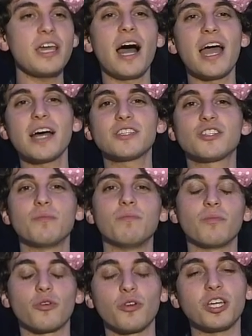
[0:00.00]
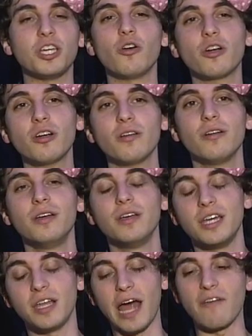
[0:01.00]
I had some Greek yogurt.
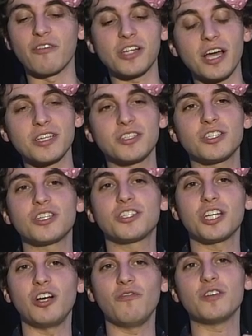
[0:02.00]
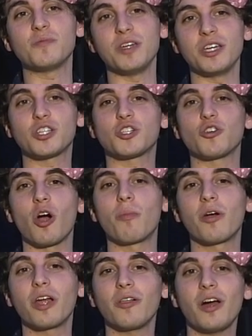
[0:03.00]
It advertised itself as being
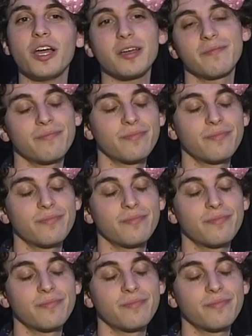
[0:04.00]
strawberry-like.